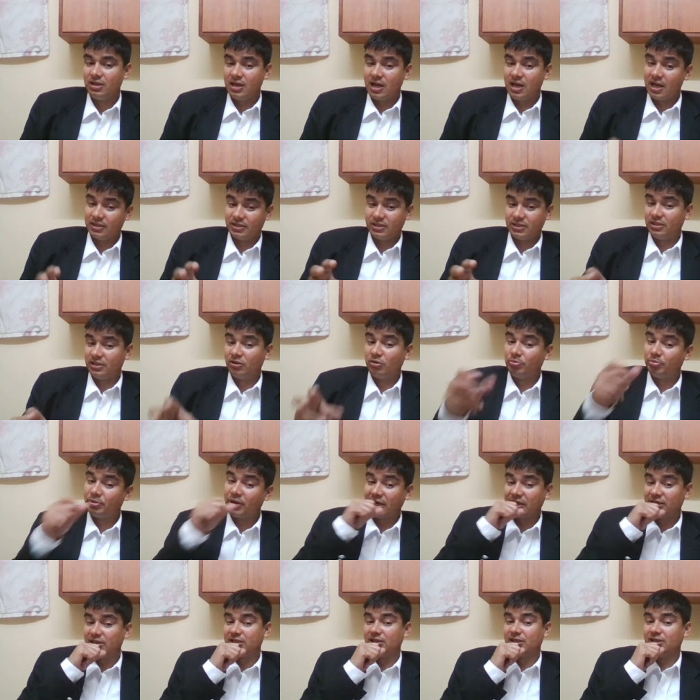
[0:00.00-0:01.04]
I said no
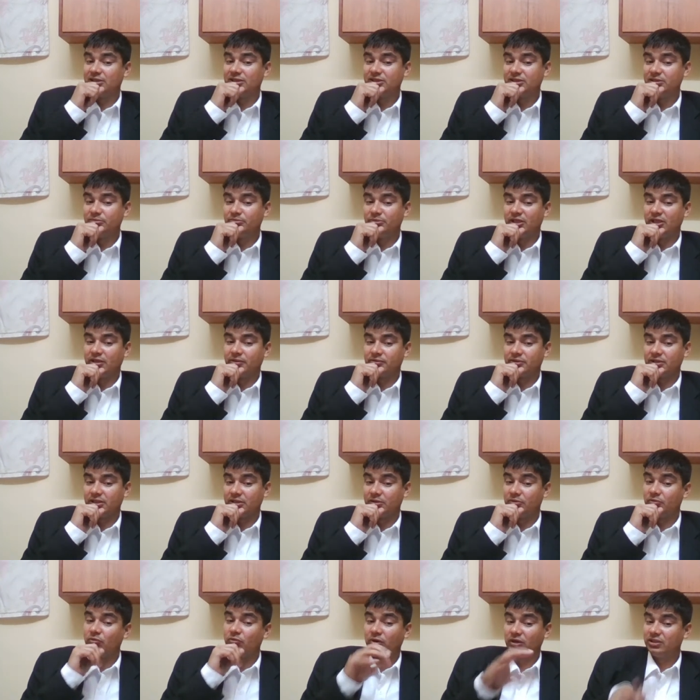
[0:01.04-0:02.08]
practical regime. They have
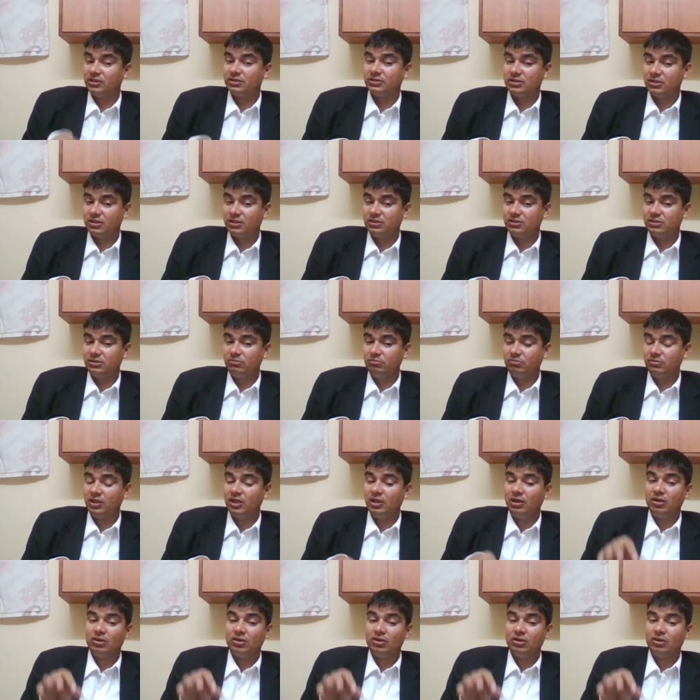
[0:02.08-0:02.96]
said what is the regime.